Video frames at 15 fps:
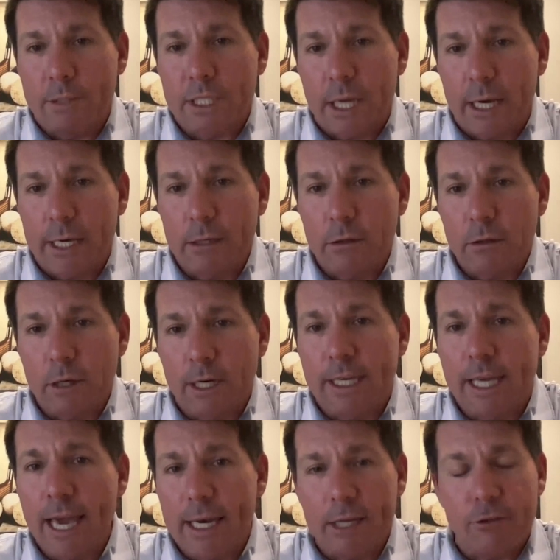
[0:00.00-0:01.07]
a website,
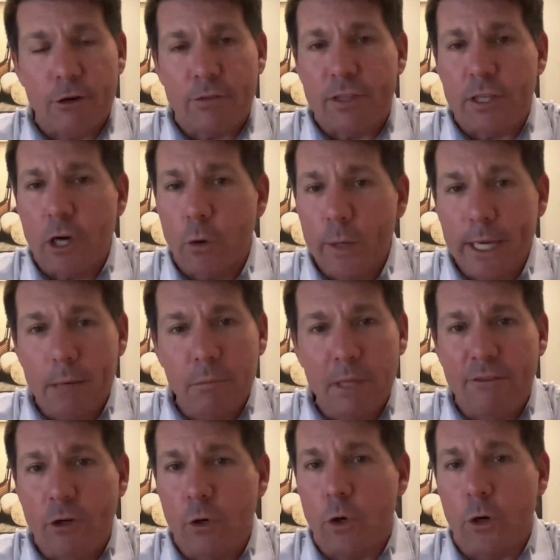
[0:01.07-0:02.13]
again, either at the
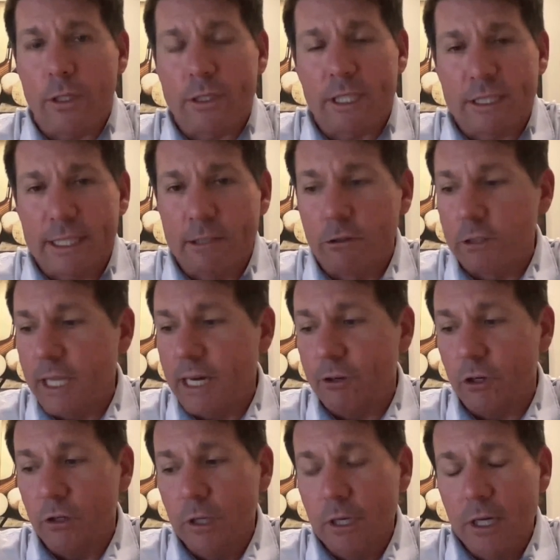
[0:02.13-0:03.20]
OEM level or at the dealer
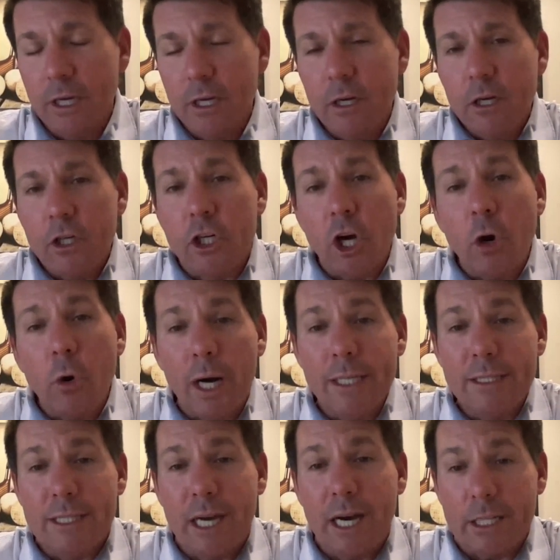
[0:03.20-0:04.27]
level,
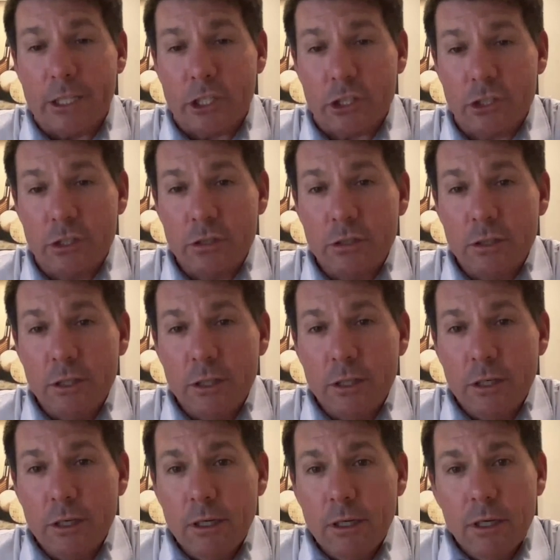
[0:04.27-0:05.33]
go untouched.
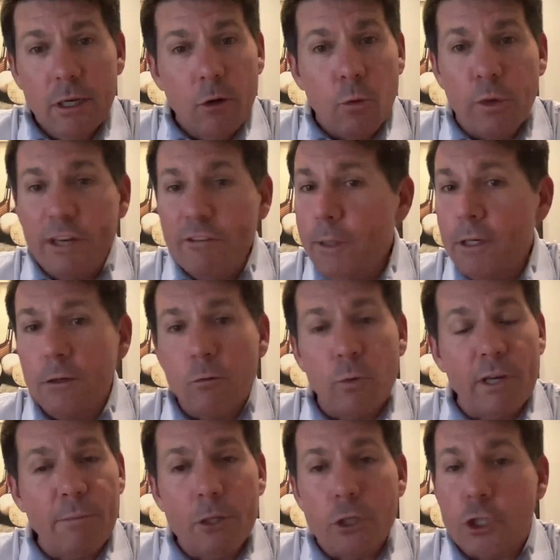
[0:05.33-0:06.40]
We've
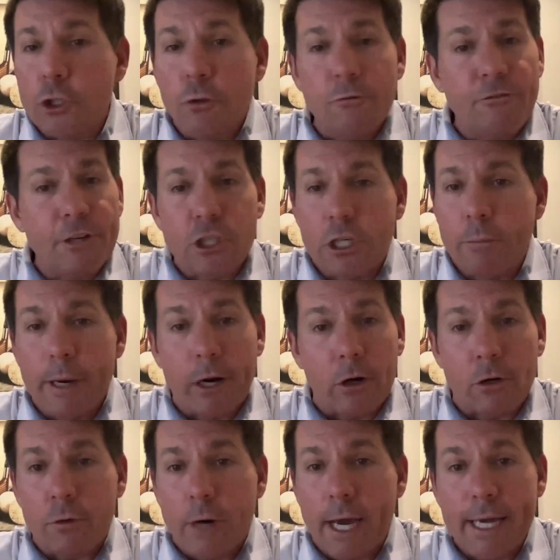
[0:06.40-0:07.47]
been shooting fish in a
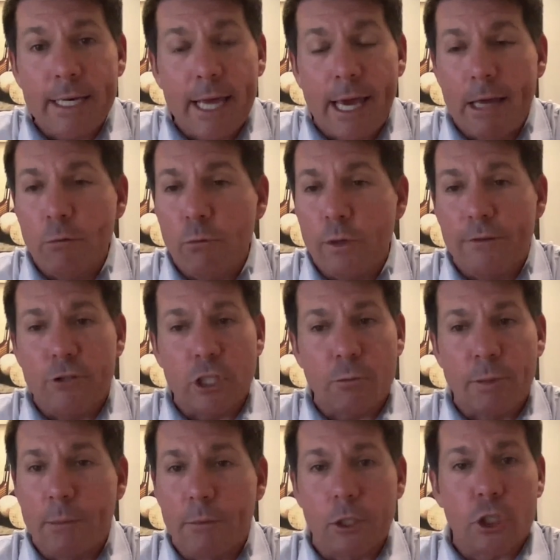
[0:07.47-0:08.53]
barrel, right? And we've
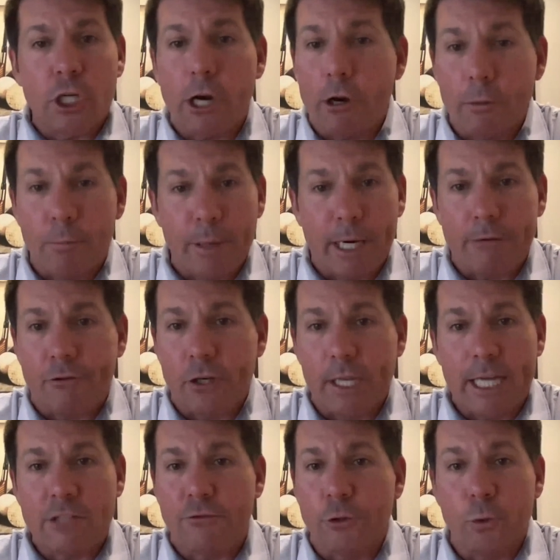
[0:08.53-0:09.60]
just been able to cherry pick for
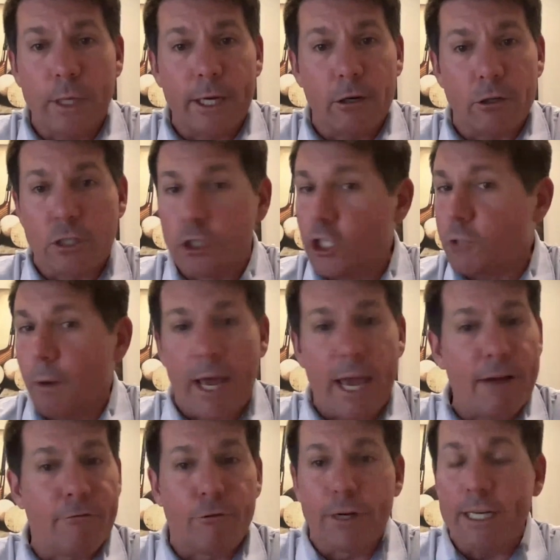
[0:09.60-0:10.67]
the last few years in just
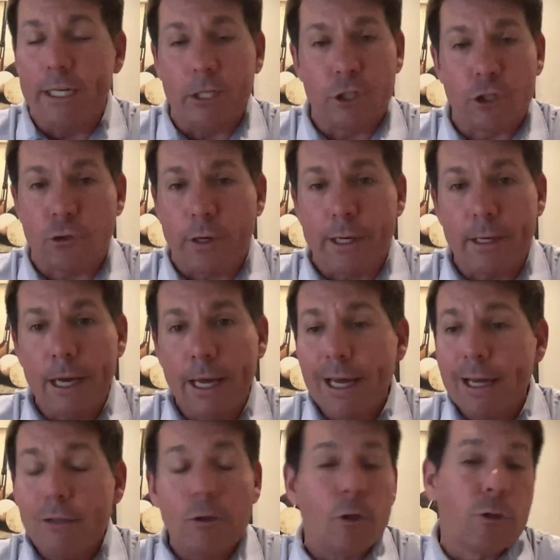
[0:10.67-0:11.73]
about every industry.
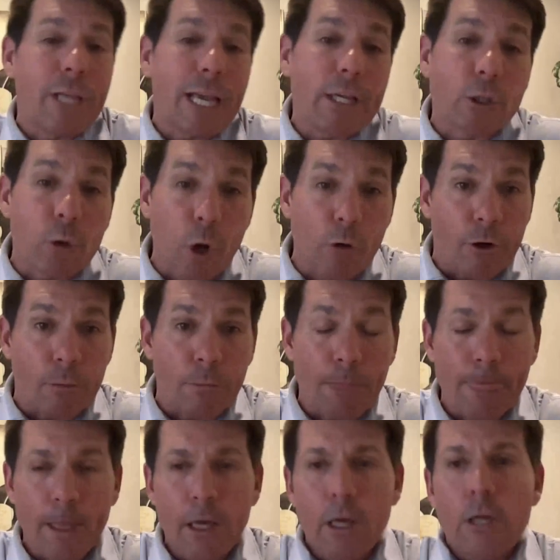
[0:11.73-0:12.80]
Those days are over.
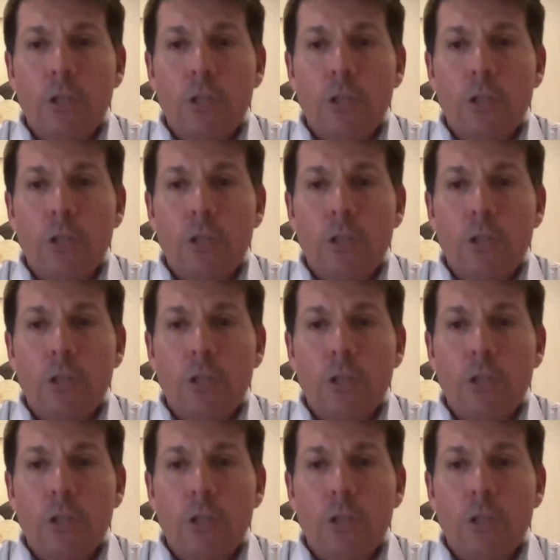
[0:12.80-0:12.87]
